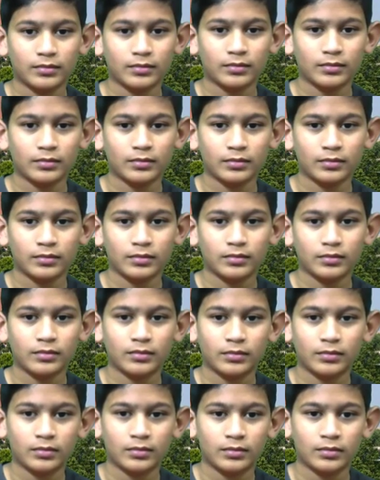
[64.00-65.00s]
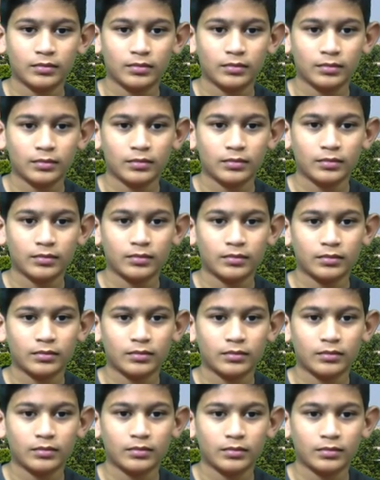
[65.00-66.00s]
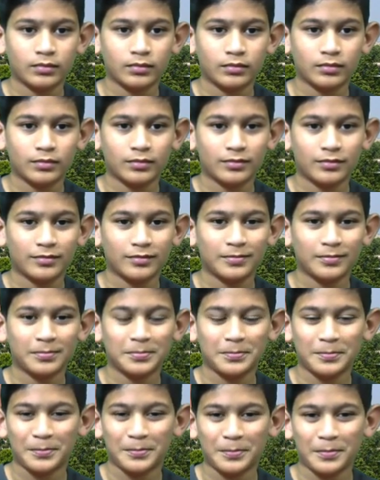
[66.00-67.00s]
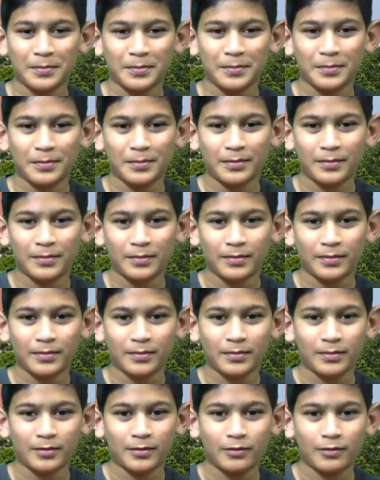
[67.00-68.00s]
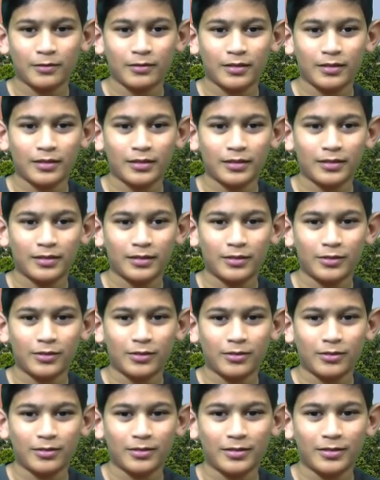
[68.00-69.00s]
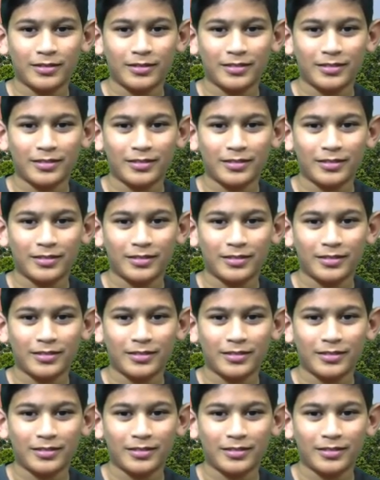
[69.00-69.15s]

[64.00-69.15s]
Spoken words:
This person isn't speaking.